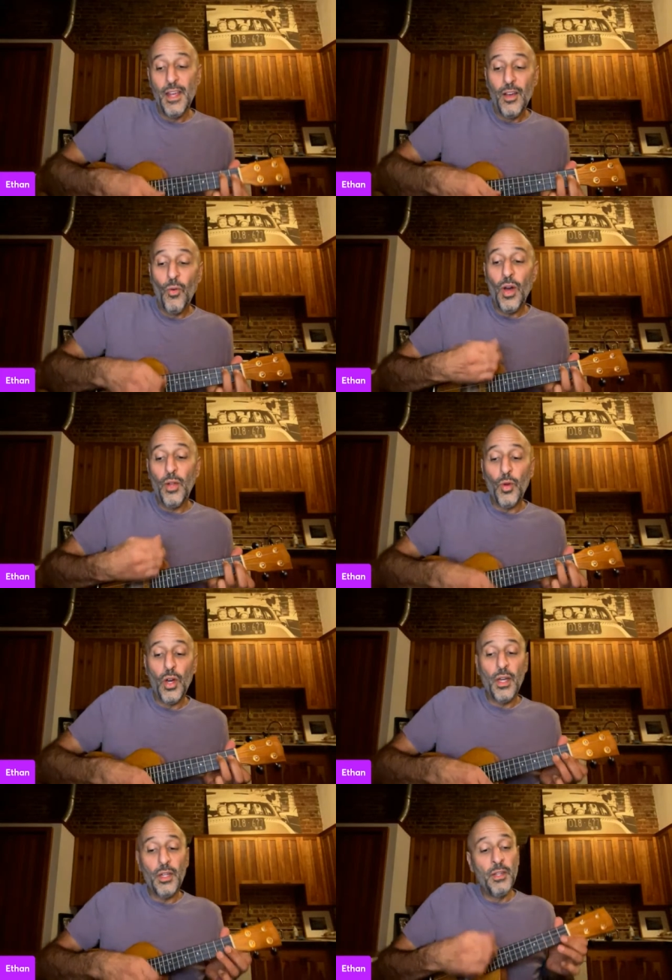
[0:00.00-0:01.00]
what
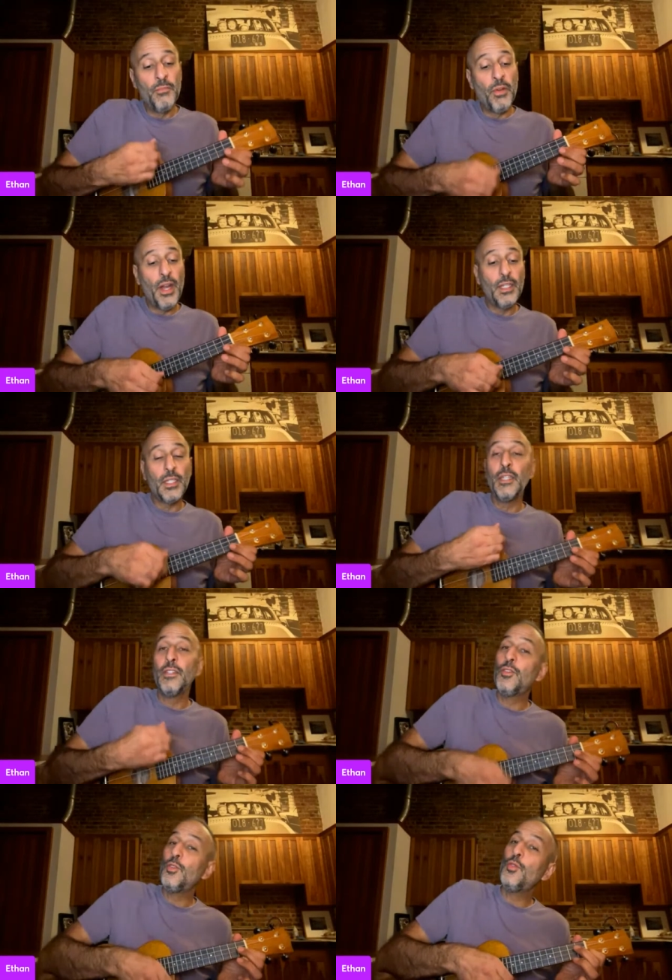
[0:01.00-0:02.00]
one embrace
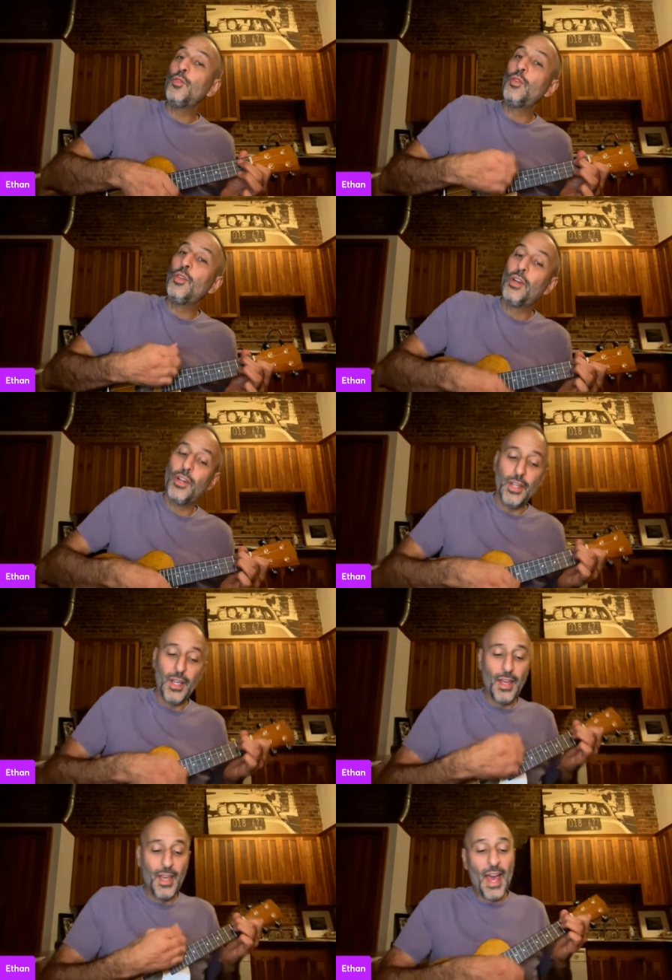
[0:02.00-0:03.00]
can do.
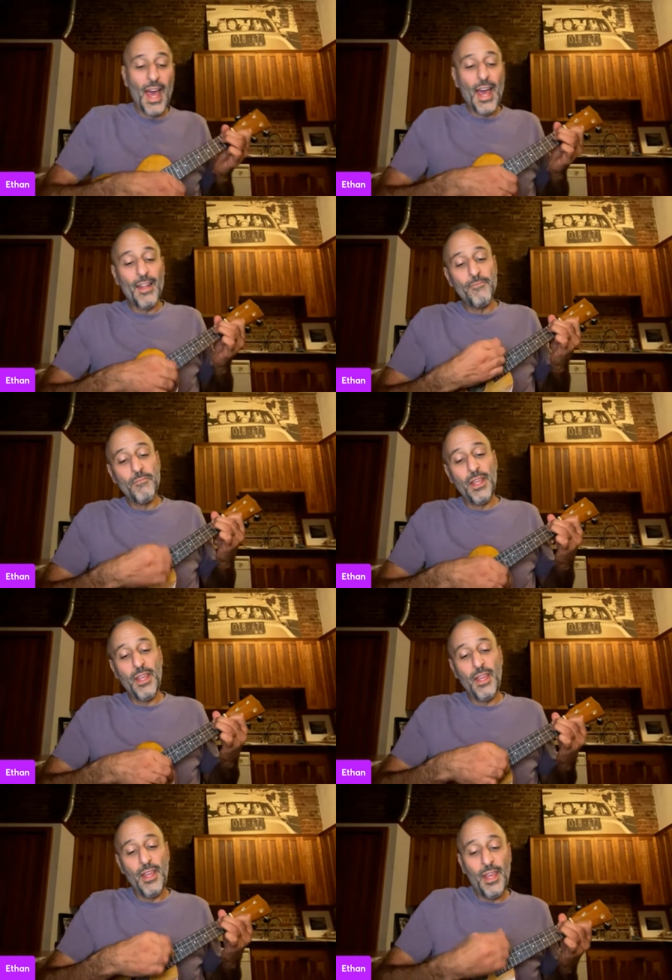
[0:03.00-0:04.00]
Look at
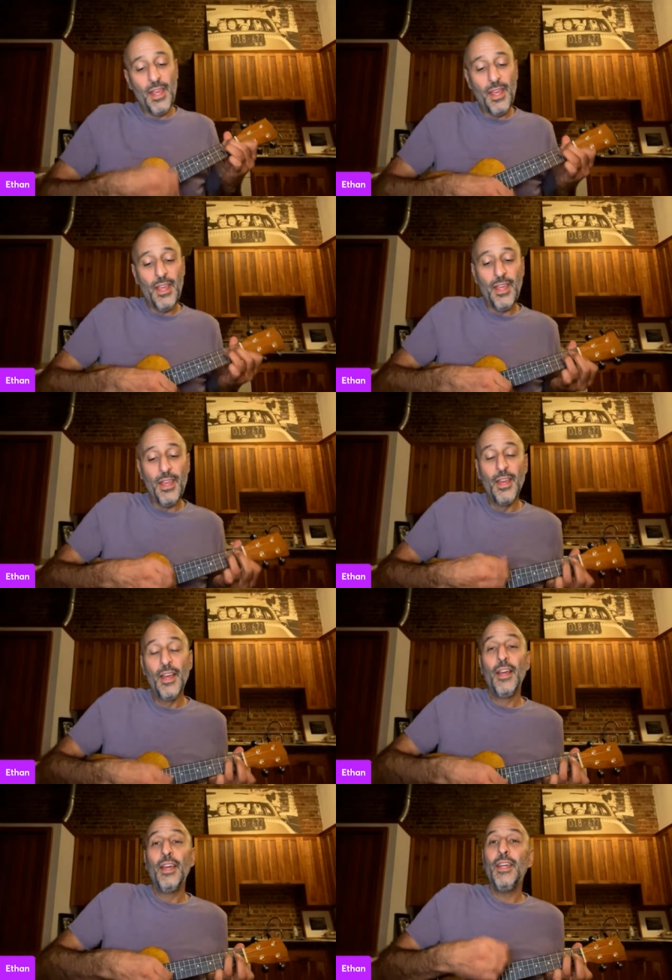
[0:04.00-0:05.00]
me,
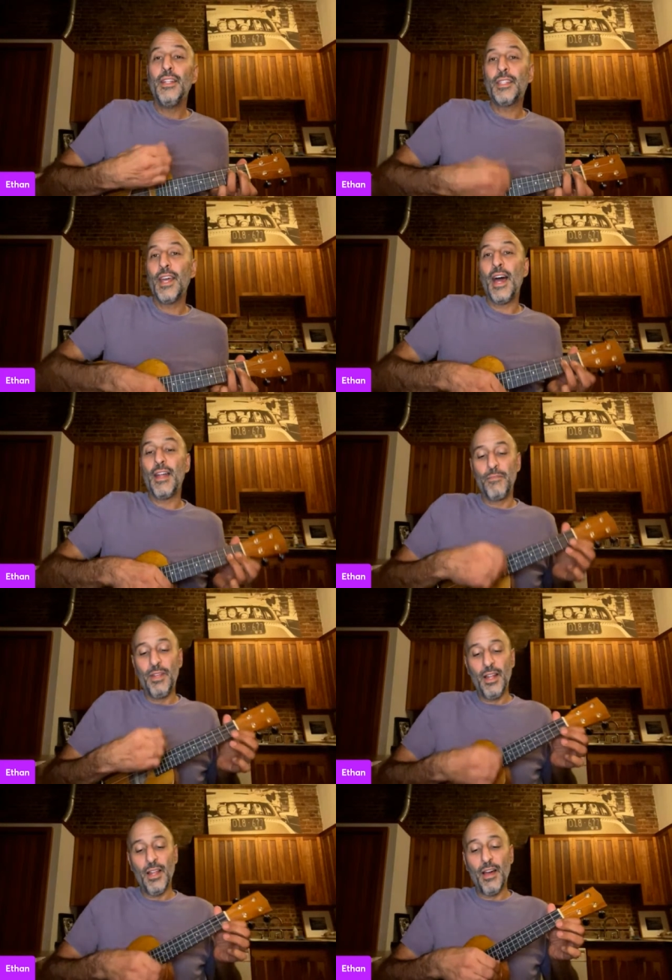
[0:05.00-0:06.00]
it's got
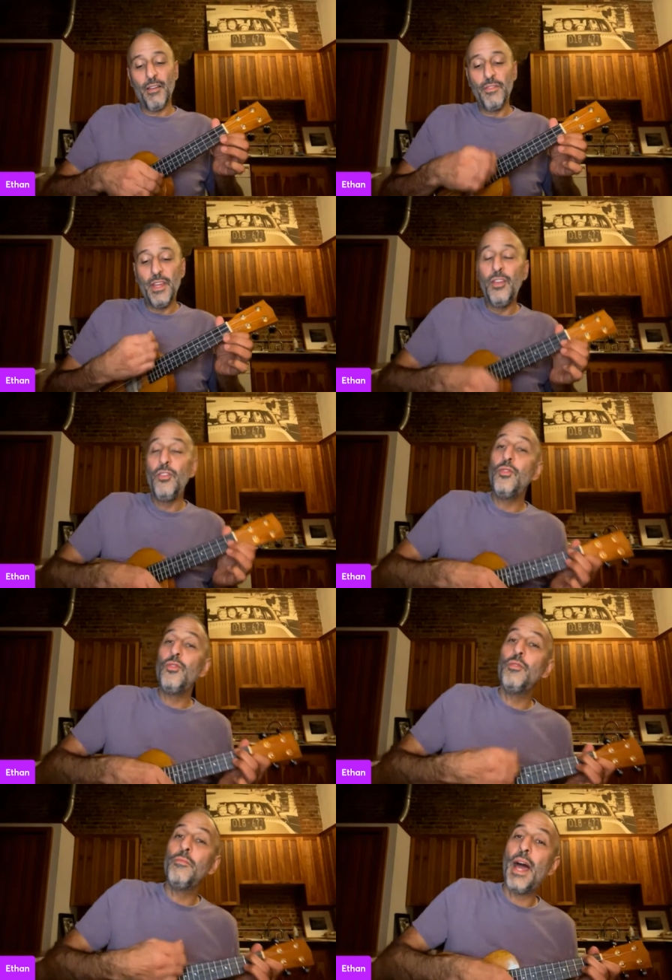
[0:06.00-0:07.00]
me loving
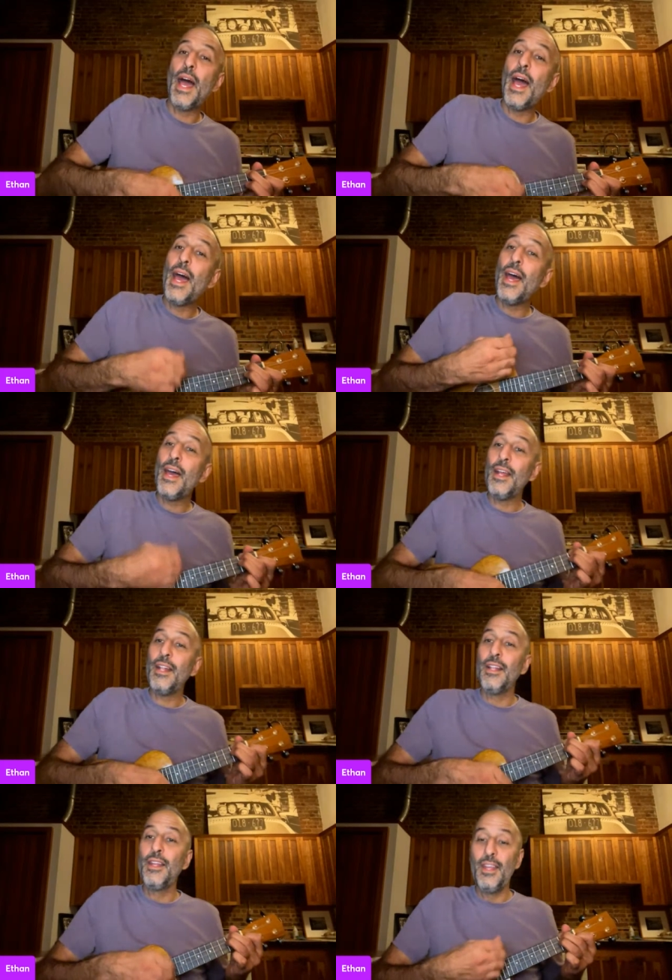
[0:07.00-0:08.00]
you
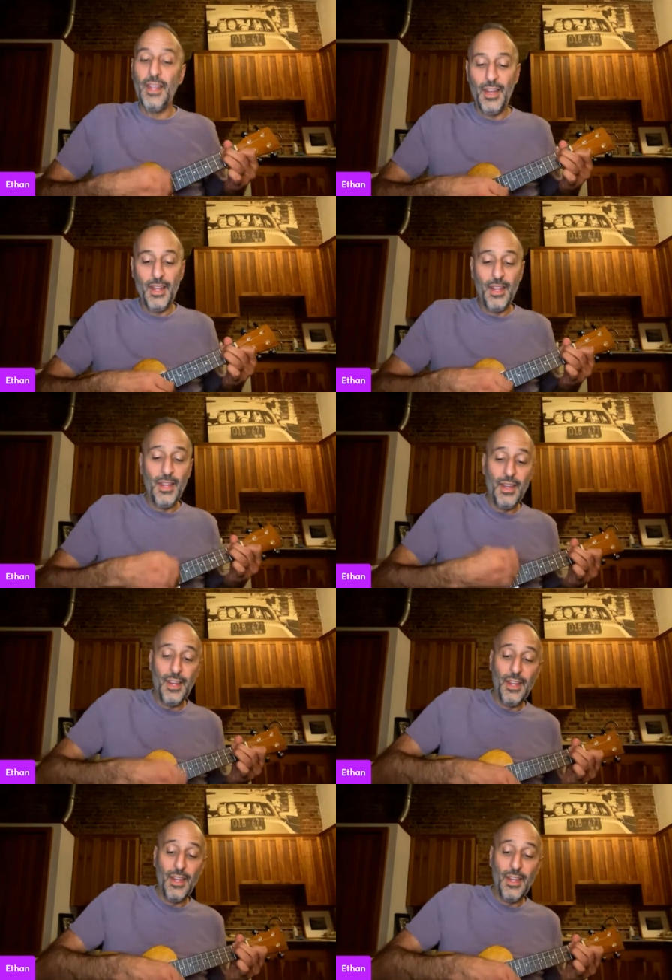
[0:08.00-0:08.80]
madly.